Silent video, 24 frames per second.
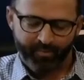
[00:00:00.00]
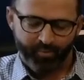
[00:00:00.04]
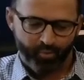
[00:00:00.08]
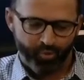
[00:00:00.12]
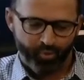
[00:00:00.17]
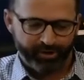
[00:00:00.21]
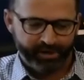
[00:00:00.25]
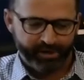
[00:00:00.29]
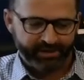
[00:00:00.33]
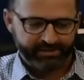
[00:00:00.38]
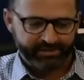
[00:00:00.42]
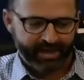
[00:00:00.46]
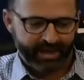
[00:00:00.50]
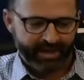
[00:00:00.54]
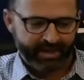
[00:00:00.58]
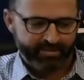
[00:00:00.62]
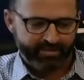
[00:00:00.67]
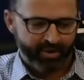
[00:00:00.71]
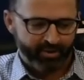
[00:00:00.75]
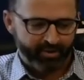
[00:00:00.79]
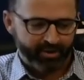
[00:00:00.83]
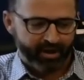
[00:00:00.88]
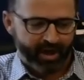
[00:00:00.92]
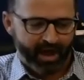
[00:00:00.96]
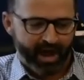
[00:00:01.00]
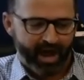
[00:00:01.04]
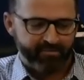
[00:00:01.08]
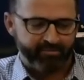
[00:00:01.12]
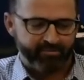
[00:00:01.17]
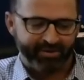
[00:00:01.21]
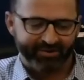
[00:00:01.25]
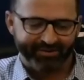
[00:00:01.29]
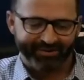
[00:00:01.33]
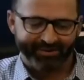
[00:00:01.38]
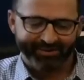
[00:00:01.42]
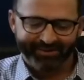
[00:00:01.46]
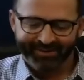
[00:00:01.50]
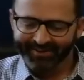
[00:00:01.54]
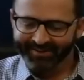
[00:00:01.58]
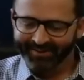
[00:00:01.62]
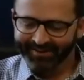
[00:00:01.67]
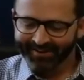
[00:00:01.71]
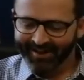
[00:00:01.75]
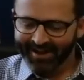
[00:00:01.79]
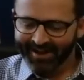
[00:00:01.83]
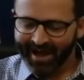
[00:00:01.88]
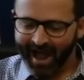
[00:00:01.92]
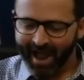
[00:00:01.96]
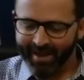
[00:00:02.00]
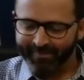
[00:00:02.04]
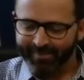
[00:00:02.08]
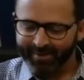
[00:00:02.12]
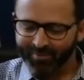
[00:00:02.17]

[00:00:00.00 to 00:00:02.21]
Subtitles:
really excited about it. I've been